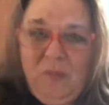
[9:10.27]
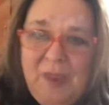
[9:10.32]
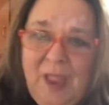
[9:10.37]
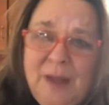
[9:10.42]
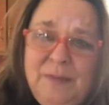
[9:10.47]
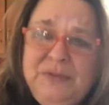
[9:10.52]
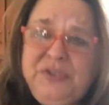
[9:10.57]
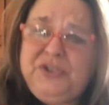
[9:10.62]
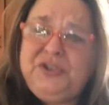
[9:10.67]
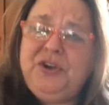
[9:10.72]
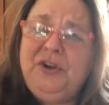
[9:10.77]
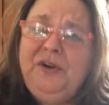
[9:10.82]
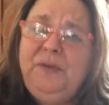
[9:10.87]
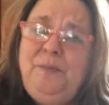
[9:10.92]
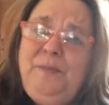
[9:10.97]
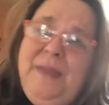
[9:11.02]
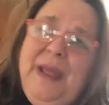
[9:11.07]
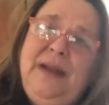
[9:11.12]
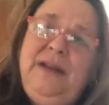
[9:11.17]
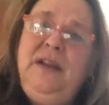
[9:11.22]
I'm
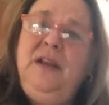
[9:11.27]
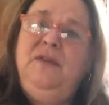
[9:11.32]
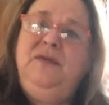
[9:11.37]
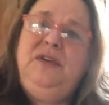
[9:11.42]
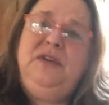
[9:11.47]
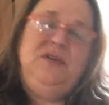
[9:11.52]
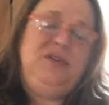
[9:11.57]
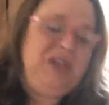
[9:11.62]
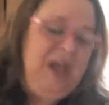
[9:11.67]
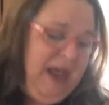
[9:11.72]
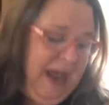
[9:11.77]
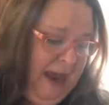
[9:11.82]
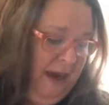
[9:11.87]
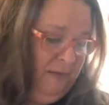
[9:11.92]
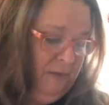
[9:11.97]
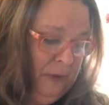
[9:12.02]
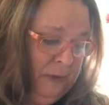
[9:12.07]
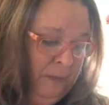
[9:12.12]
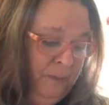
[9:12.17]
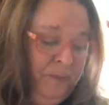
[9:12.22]
sure many of you have.